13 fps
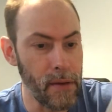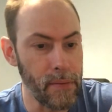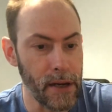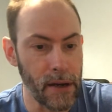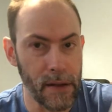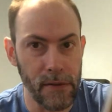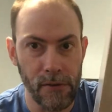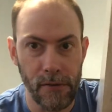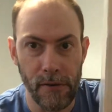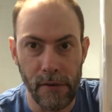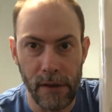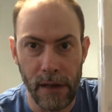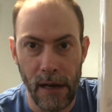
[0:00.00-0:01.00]
I got this
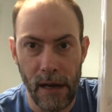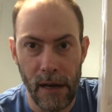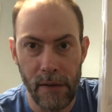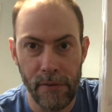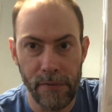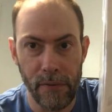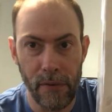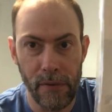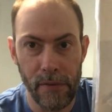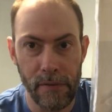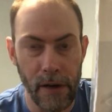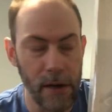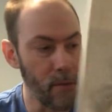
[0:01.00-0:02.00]
early on before
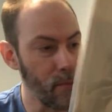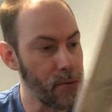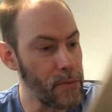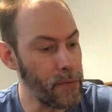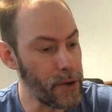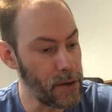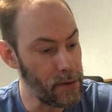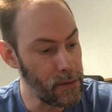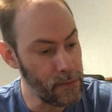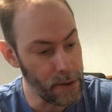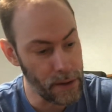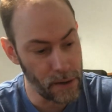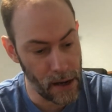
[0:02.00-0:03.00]
the vinyl boom
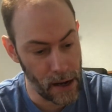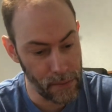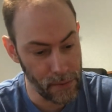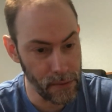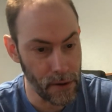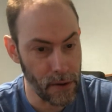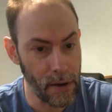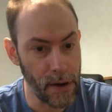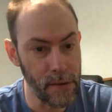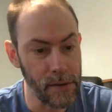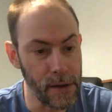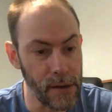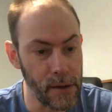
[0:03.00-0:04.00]
went absolutely
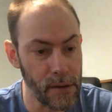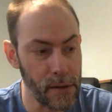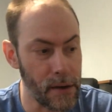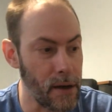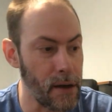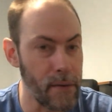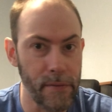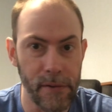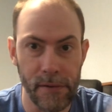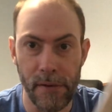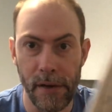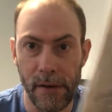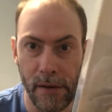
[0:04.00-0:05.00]
crazy.
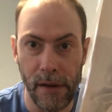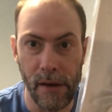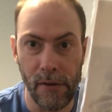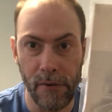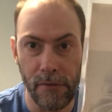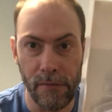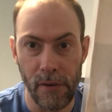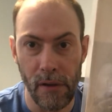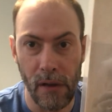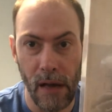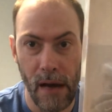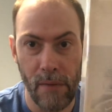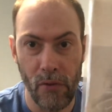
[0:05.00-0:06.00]
This record now goes for a
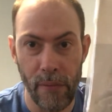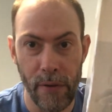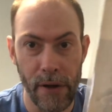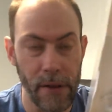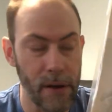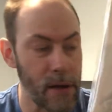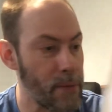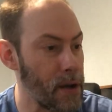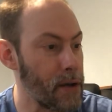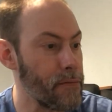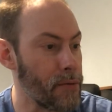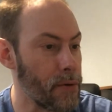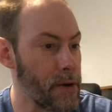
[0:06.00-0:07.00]
lot more money than I
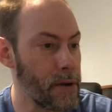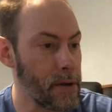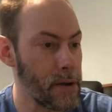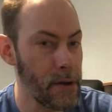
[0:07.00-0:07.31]
paid for it.